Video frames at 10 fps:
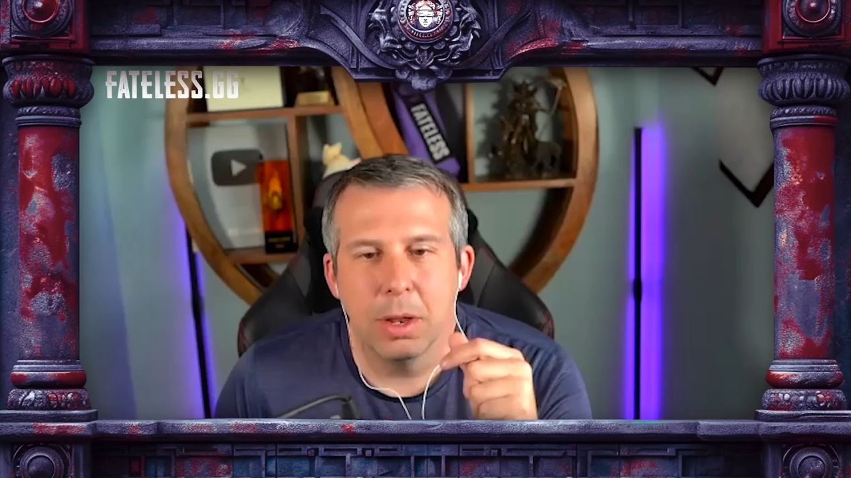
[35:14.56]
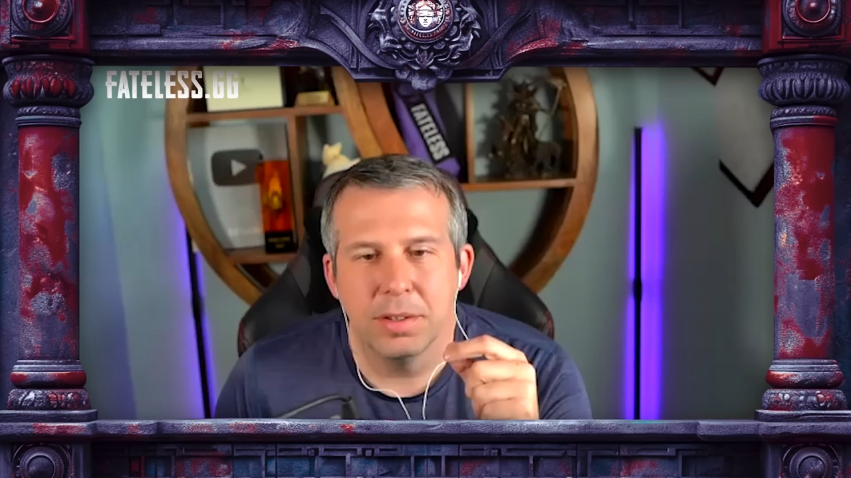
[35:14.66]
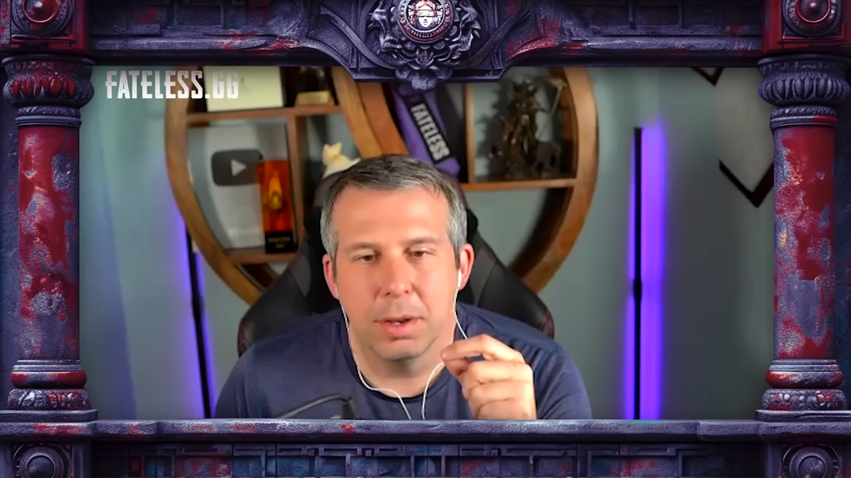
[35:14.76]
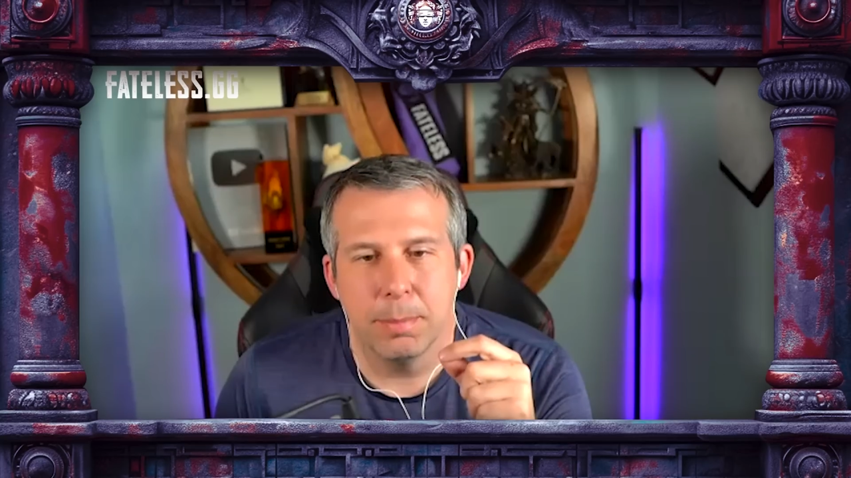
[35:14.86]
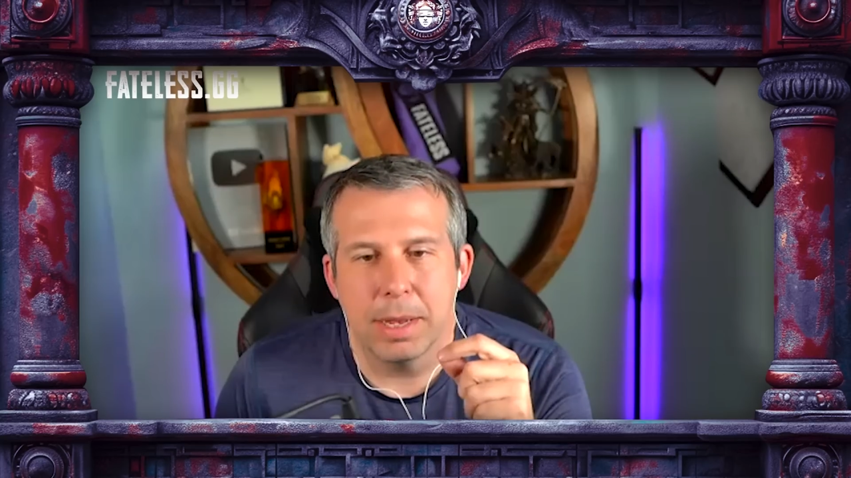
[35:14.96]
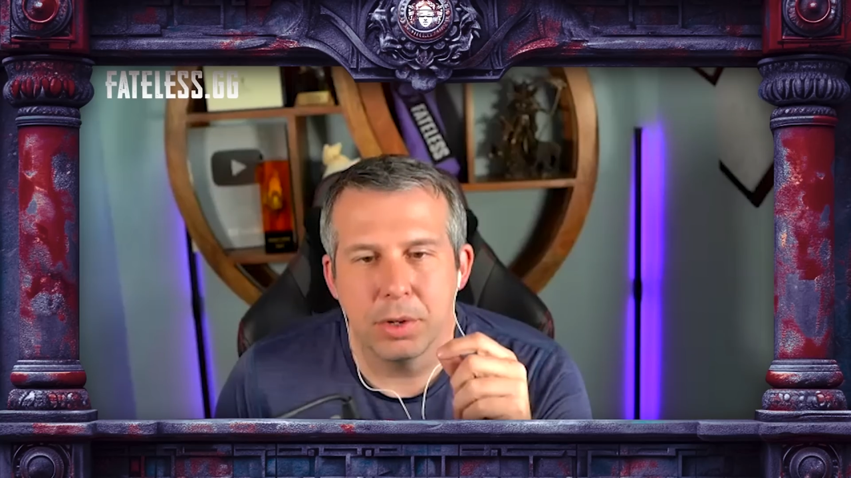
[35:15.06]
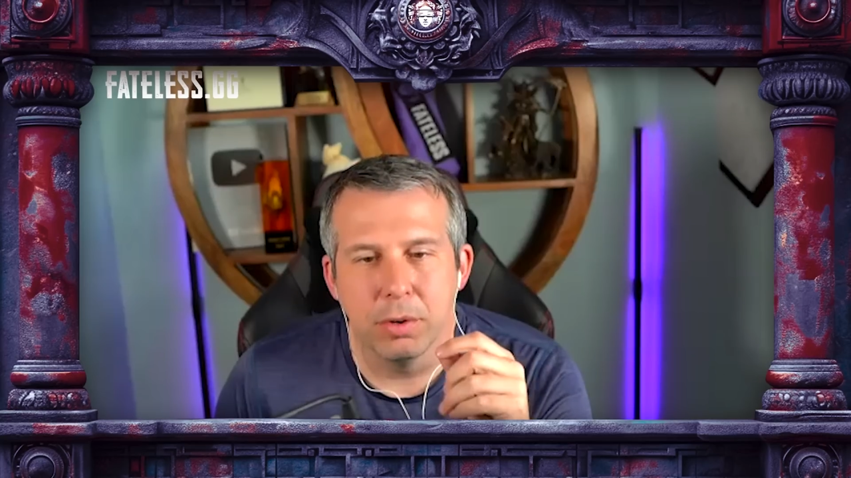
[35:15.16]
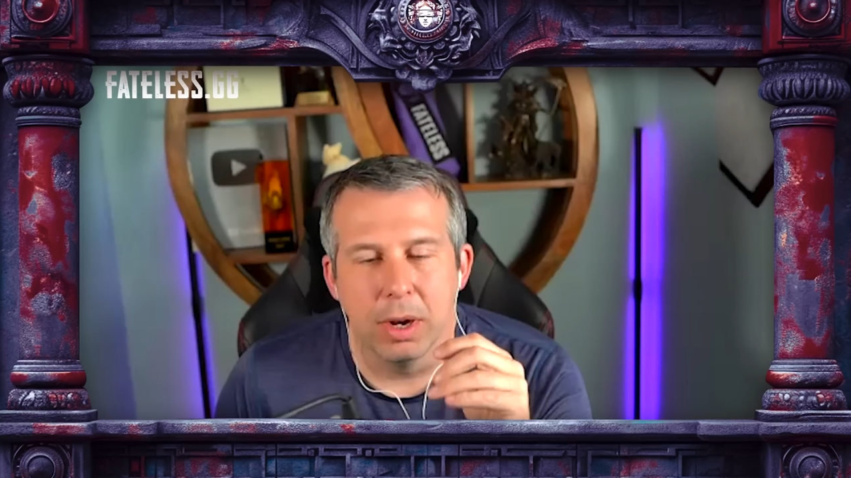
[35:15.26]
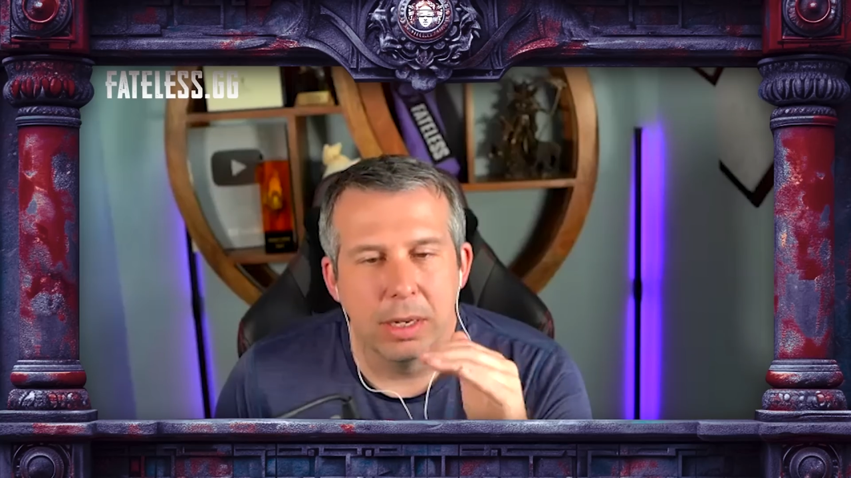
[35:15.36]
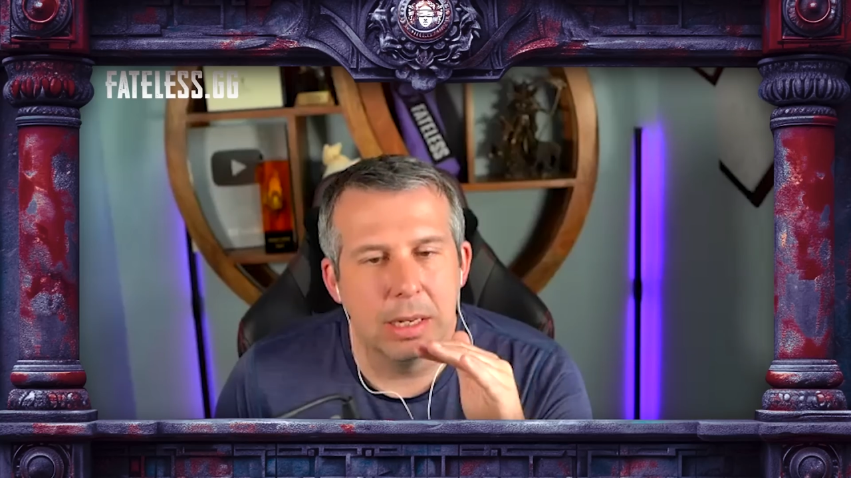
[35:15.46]
So imagine,
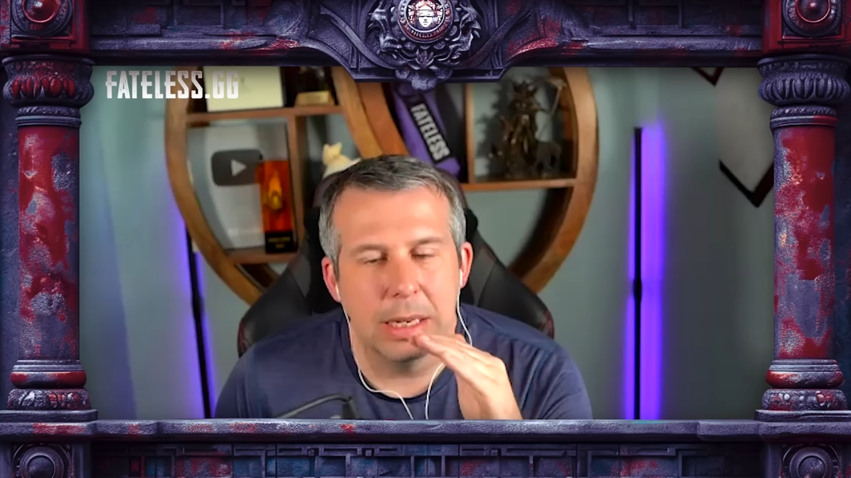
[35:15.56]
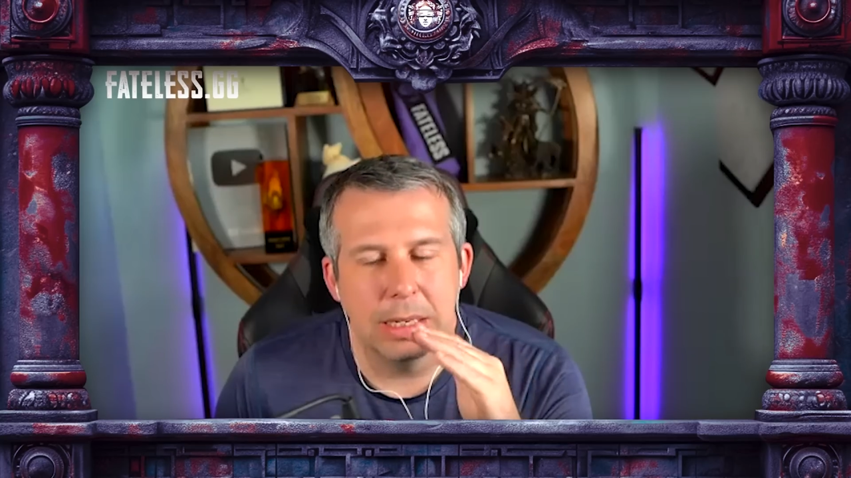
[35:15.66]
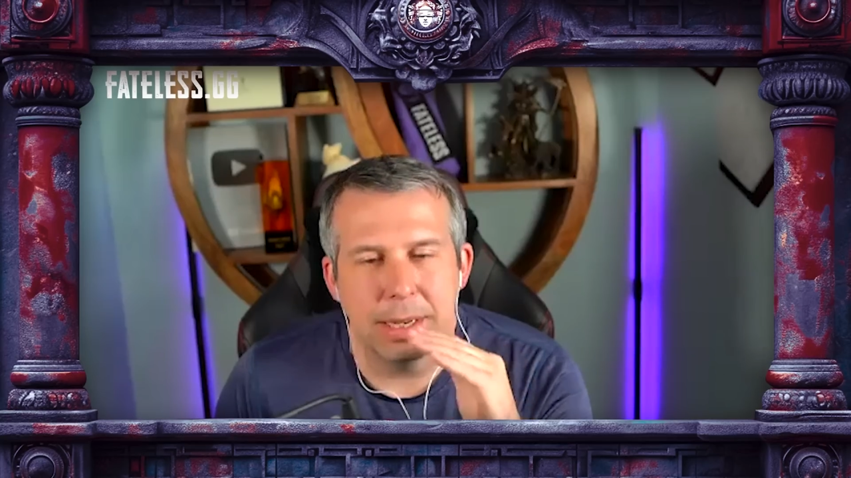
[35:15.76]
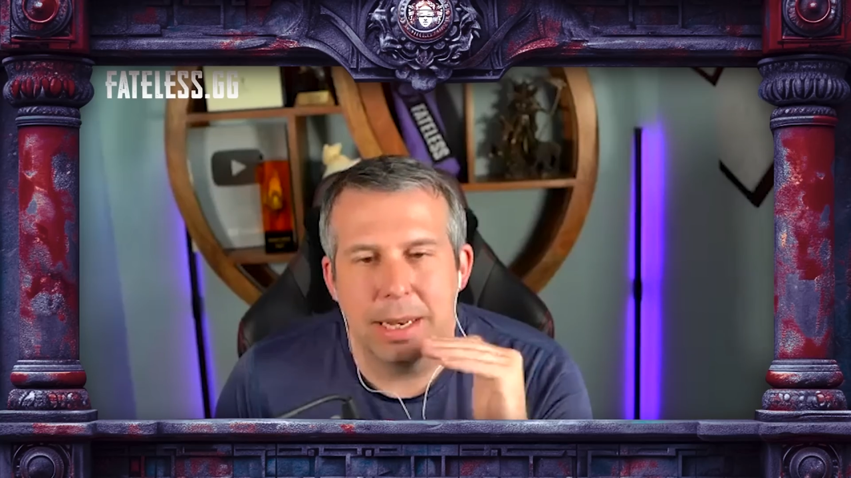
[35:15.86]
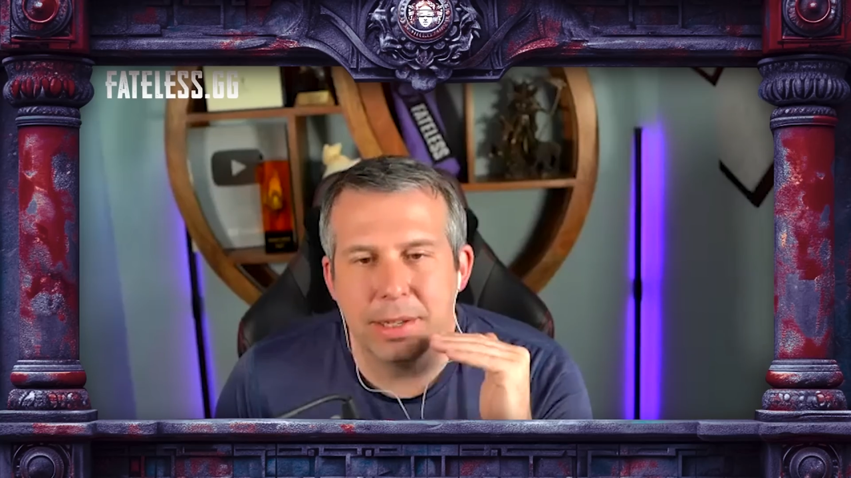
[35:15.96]
right? Let's say they